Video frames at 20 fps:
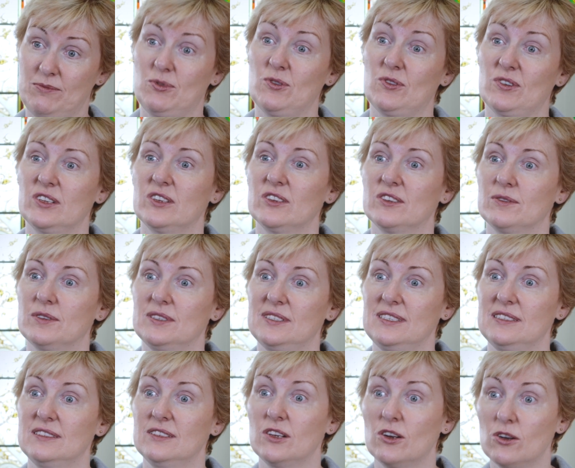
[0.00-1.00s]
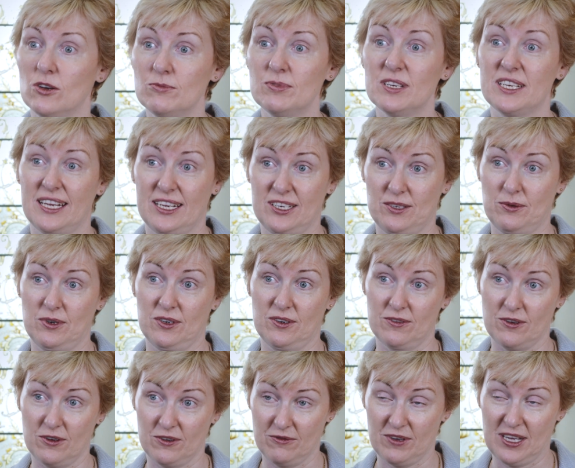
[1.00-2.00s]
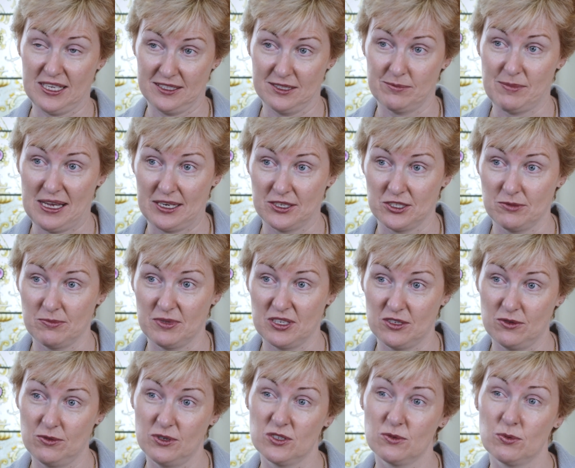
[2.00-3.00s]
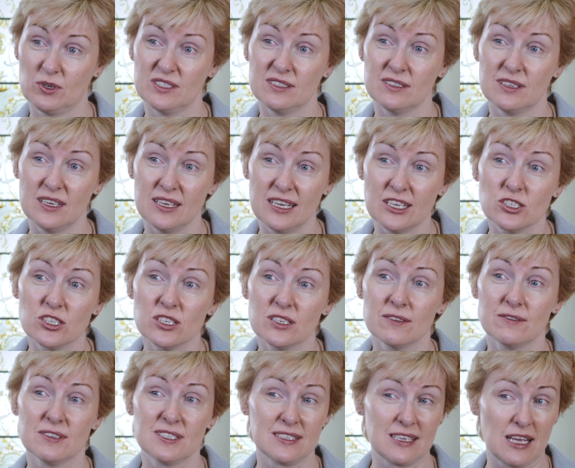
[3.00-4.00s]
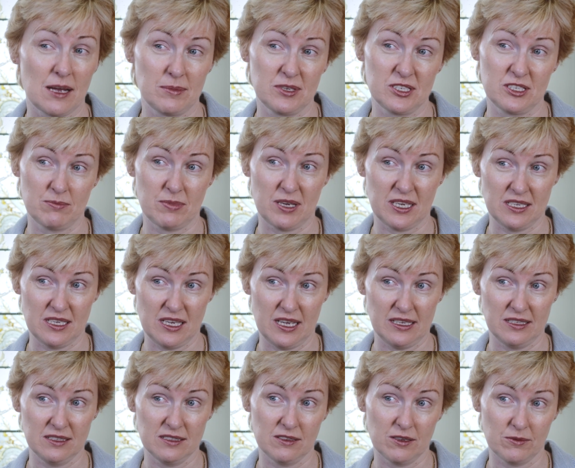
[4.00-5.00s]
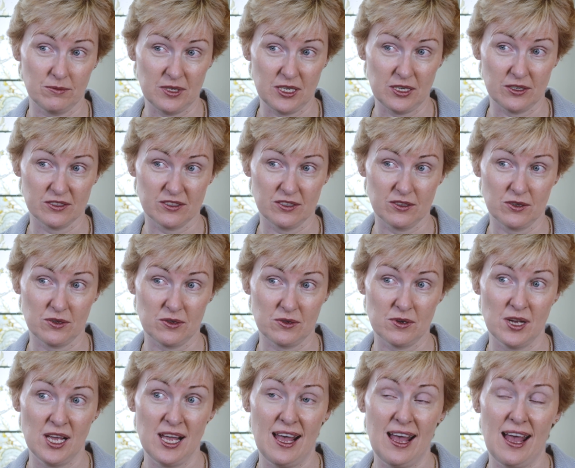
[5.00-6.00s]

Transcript: important to us is the Global Network for Advanced Management, which was an initiative established by Yale some years ago